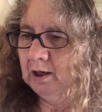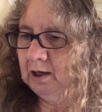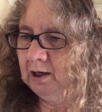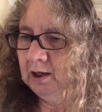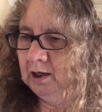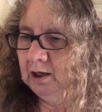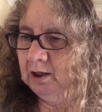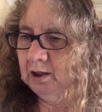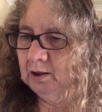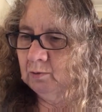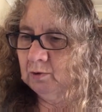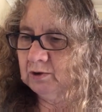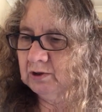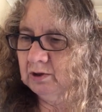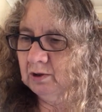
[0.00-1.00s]
And
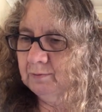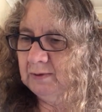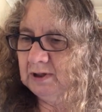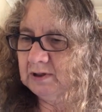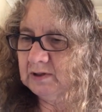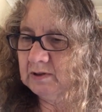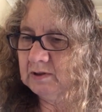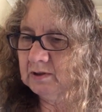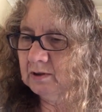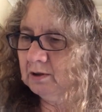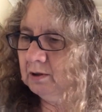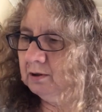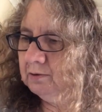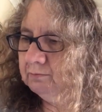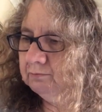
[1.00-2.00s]
what did I miss?
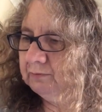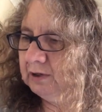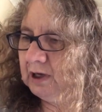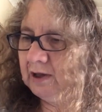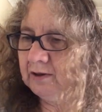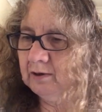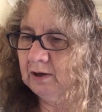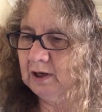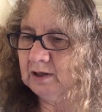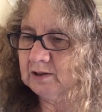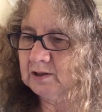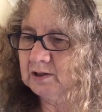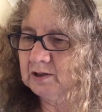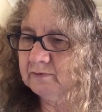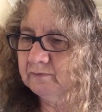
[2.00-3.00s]
Oh, the other
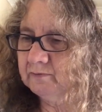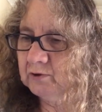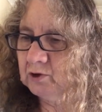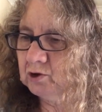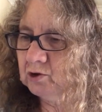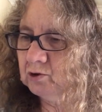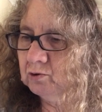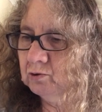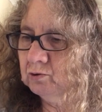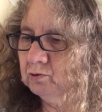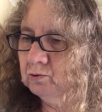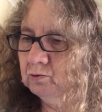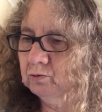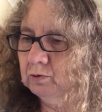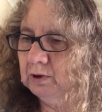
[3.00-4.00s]
S for
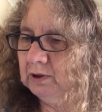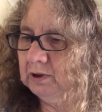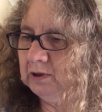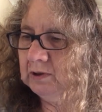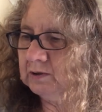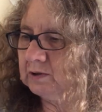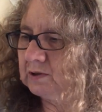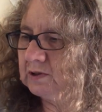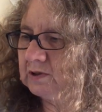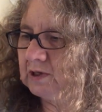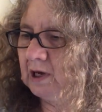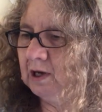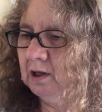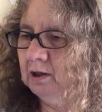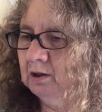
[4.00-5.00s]
shoe is a
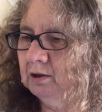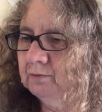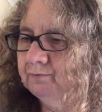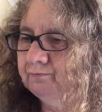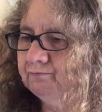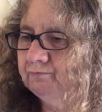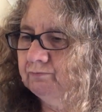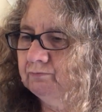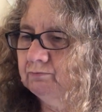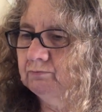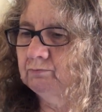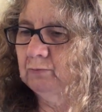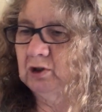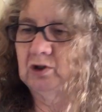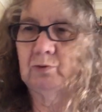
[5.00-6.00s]
cell,
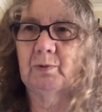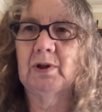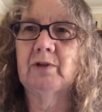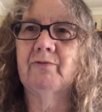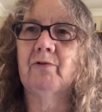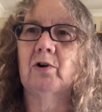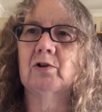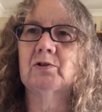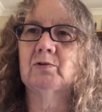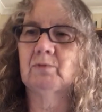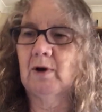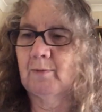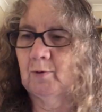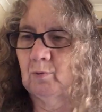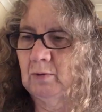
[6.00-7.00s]
which will be the fox and
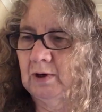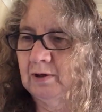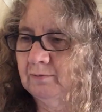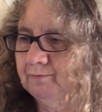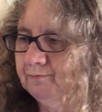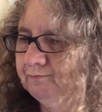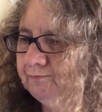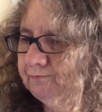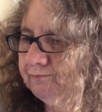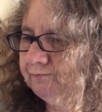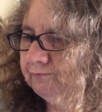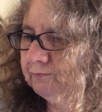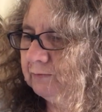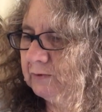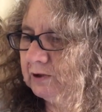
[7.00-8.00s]
rabbit one.
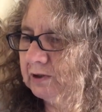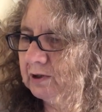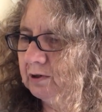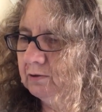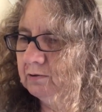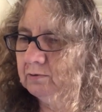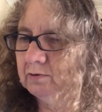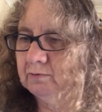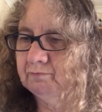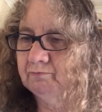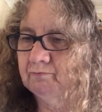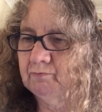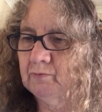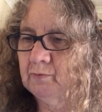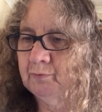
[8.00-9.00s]
So it
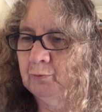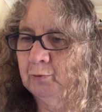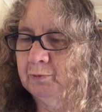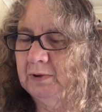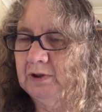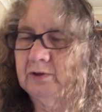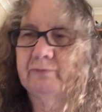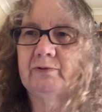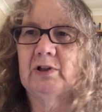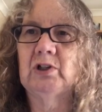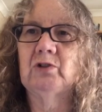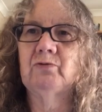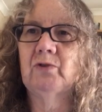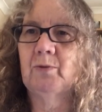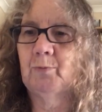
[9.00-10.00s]
would be to
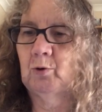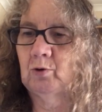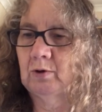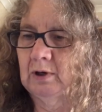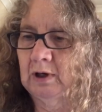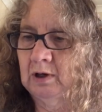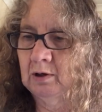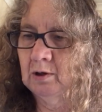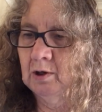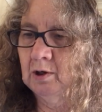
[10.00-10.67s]
finish February.